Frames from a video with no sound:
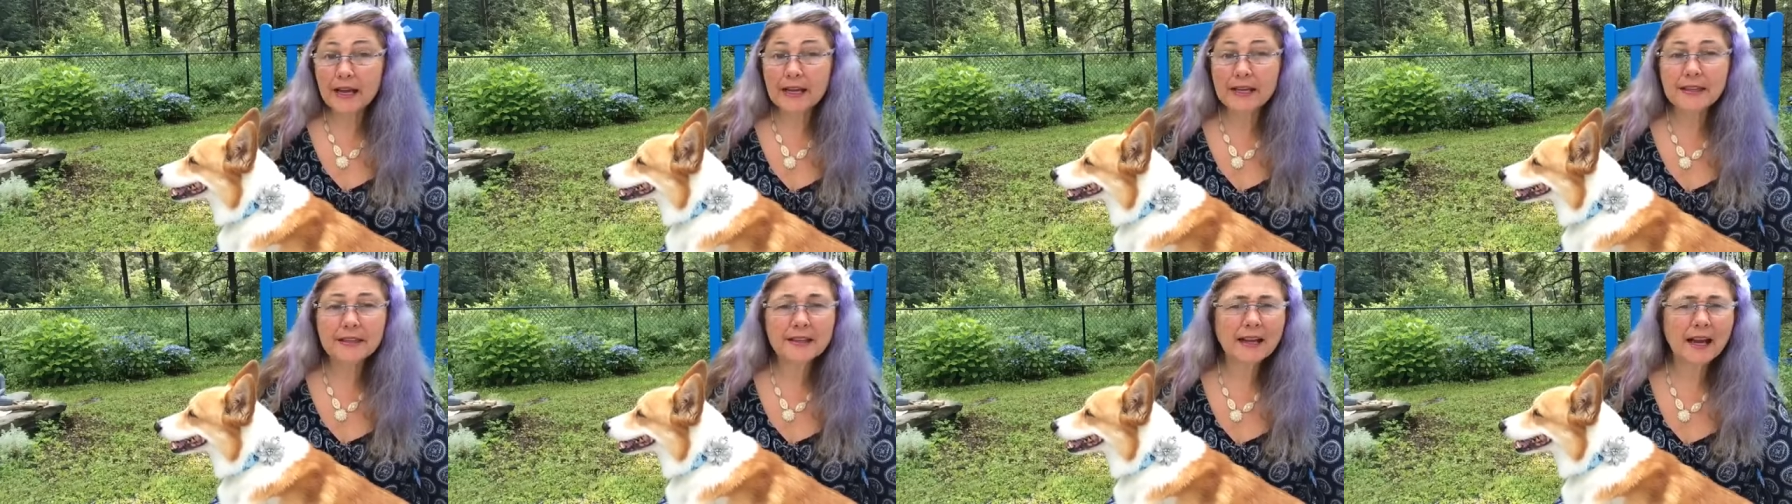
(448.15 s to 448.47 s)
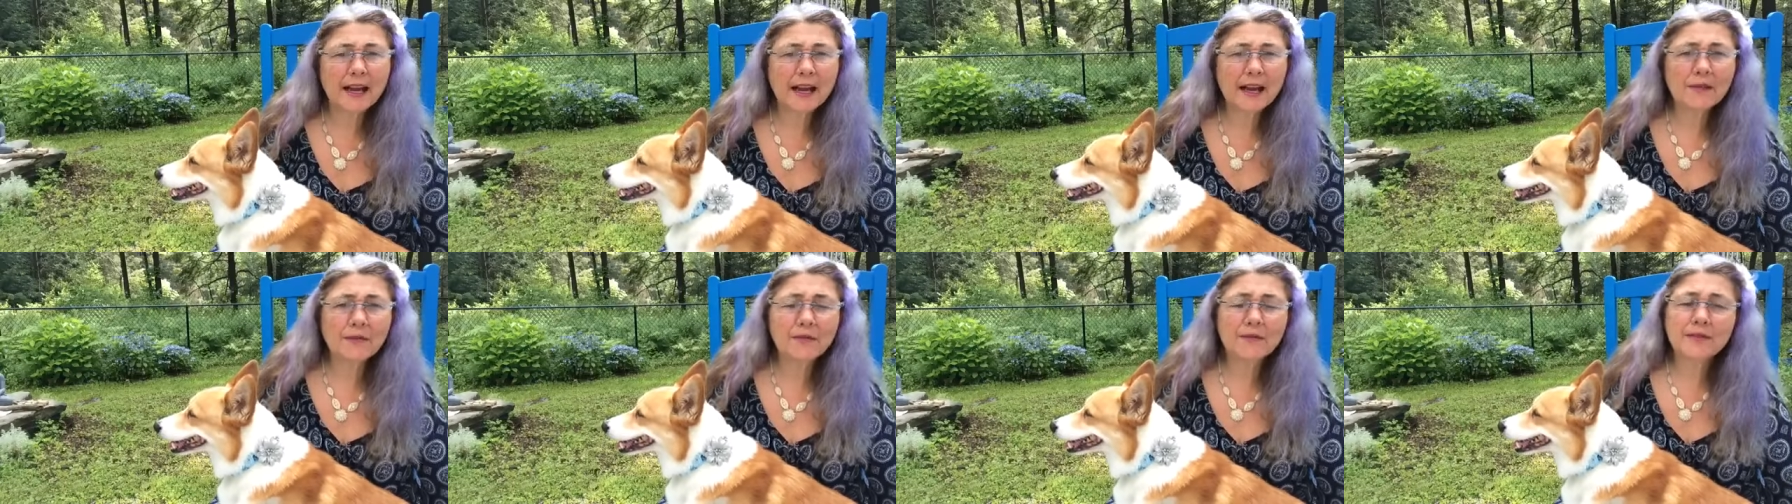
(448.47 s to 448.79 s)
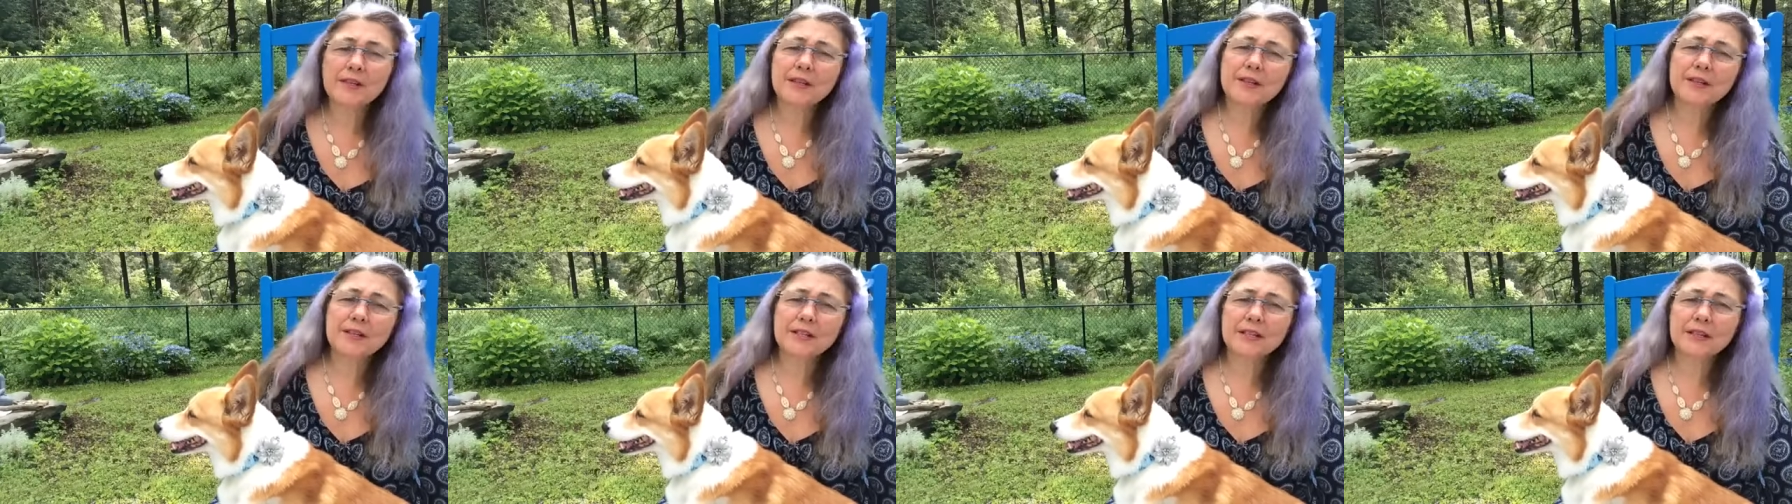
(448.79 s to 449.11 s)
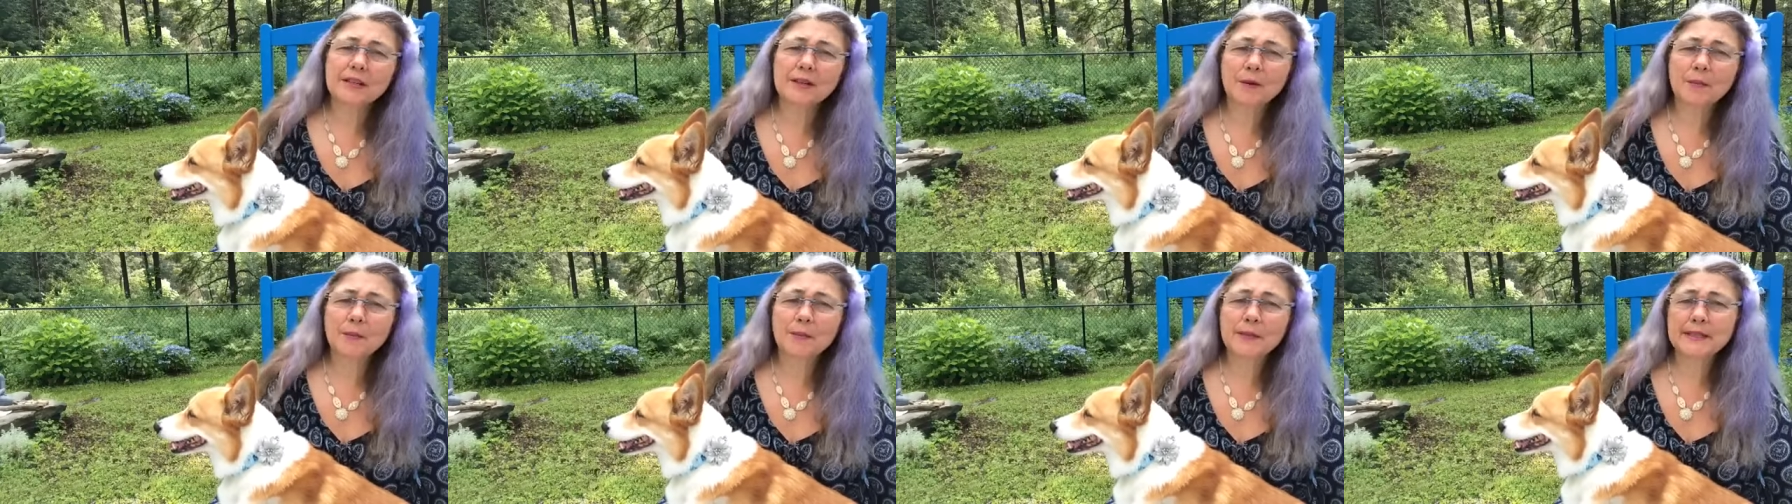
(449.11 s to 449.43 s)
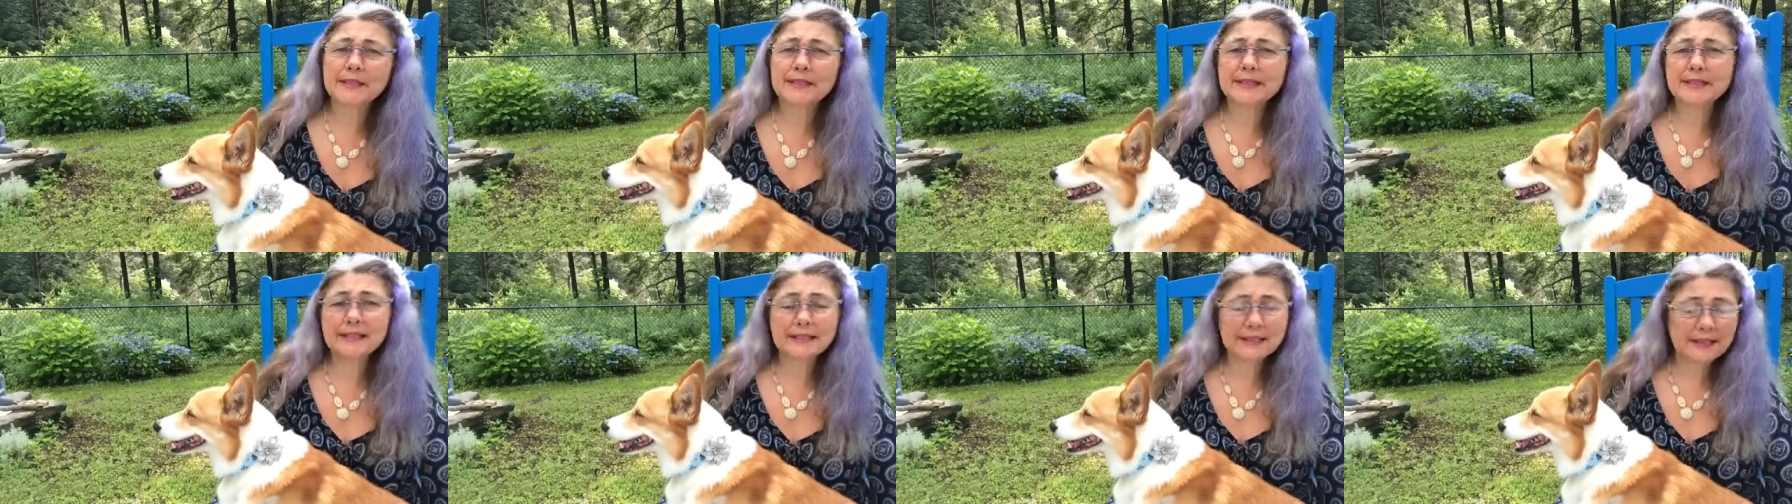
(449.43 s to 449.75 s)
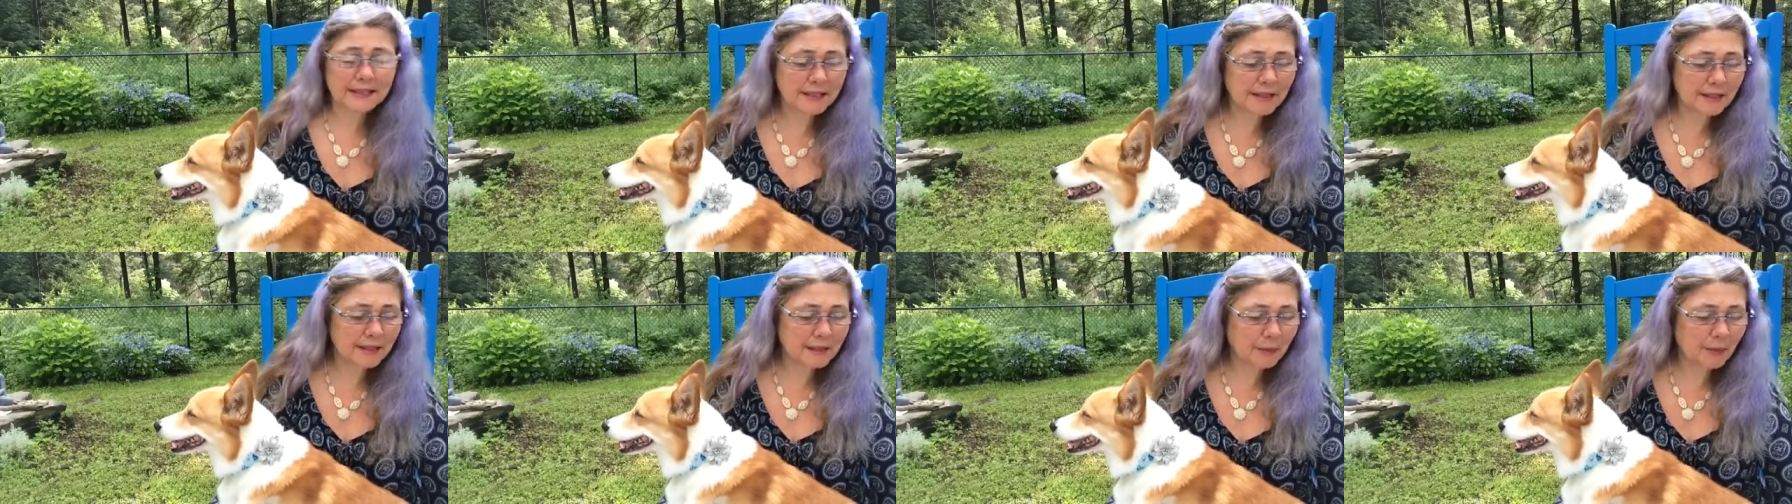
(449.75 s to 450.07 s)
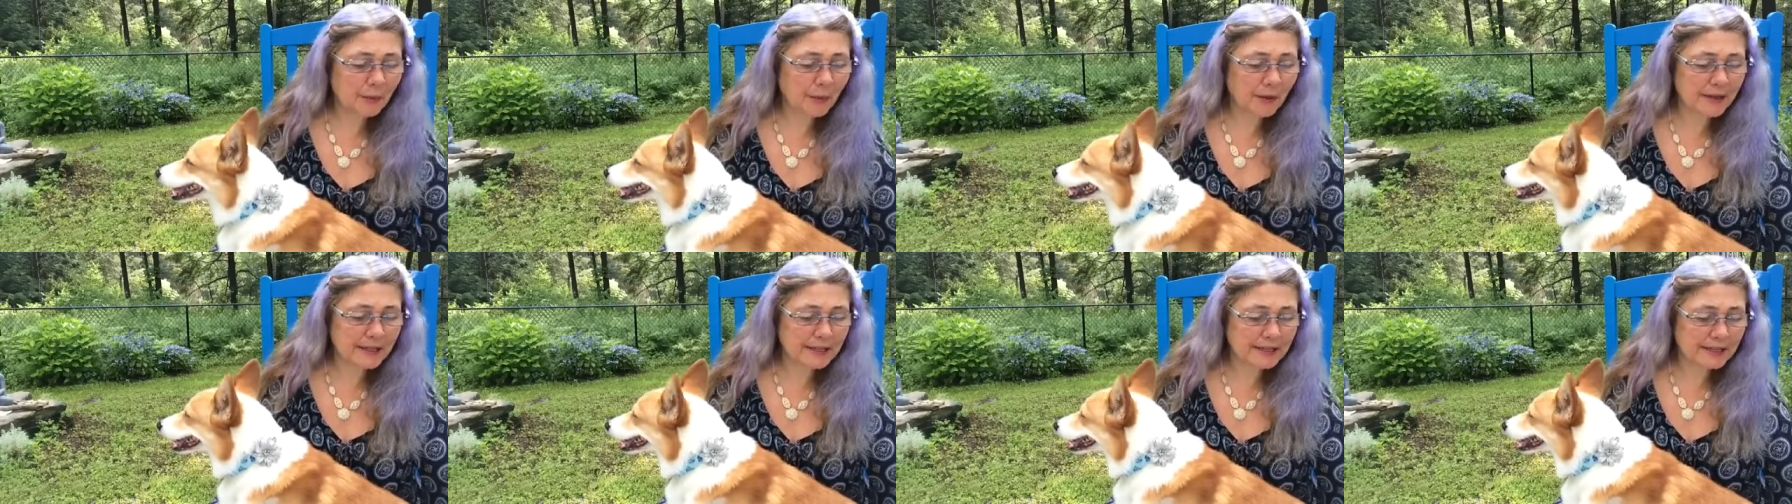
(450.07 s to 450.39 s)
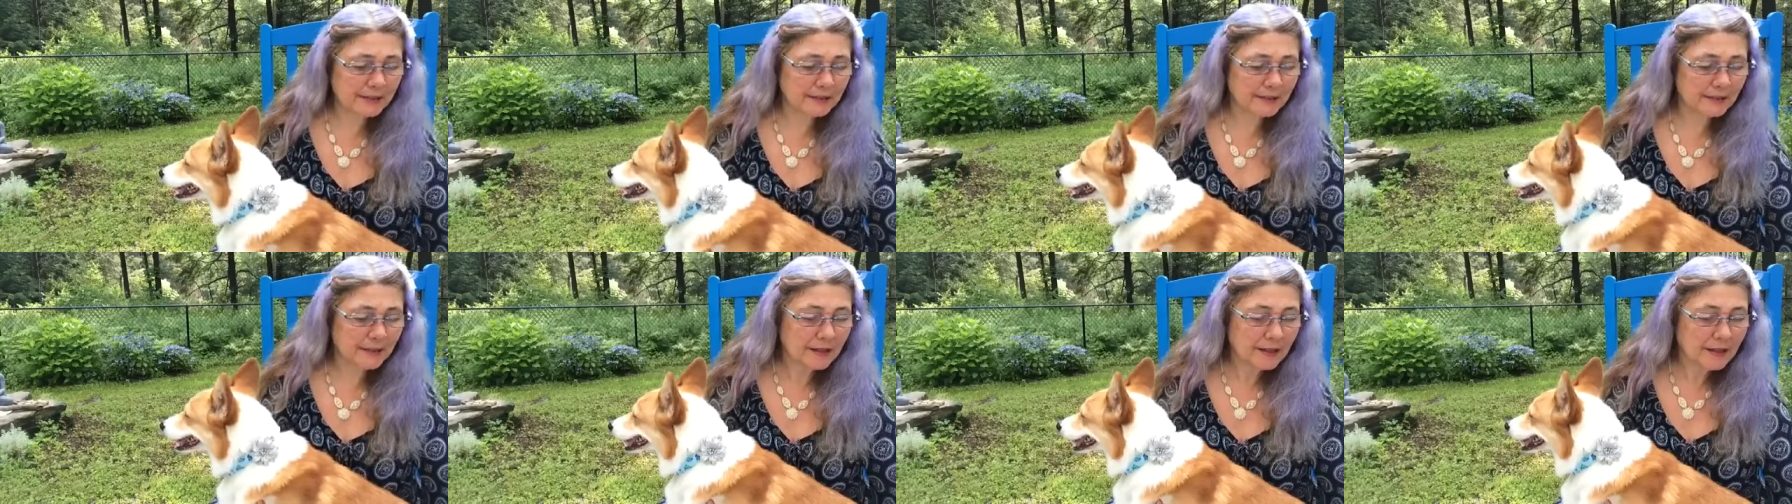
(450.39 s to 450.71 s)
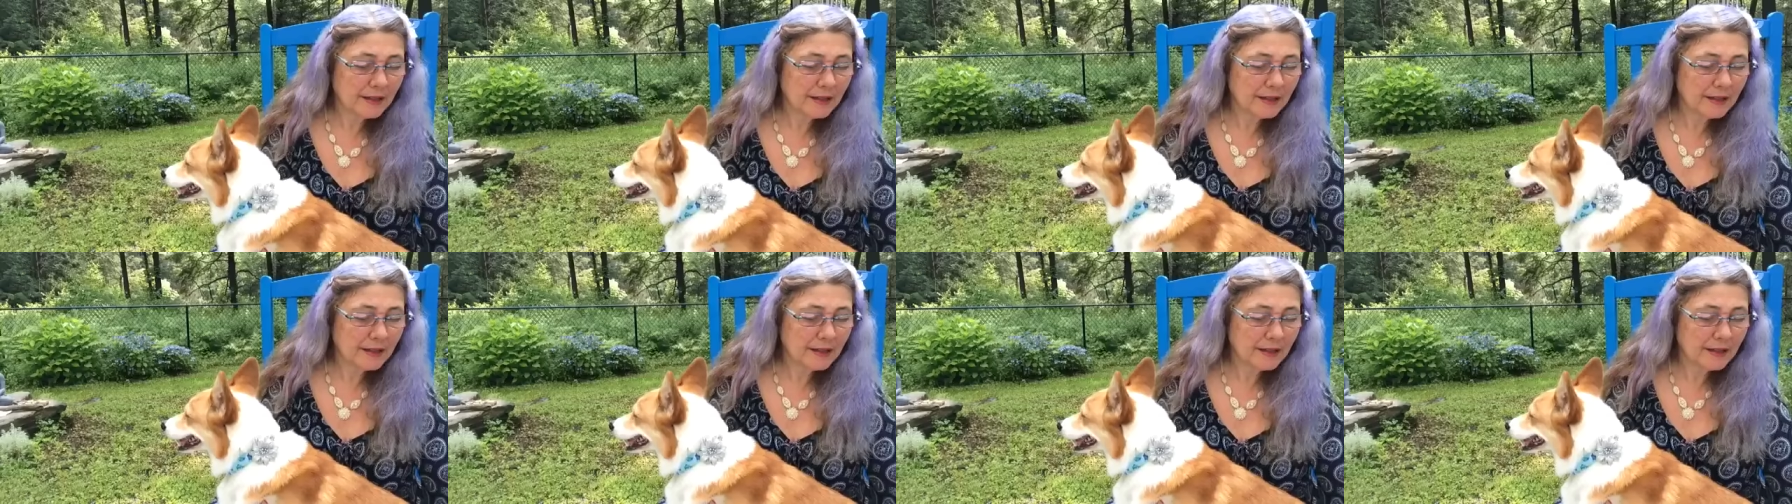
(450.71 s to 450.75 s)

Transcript: and not finishing their business in the present,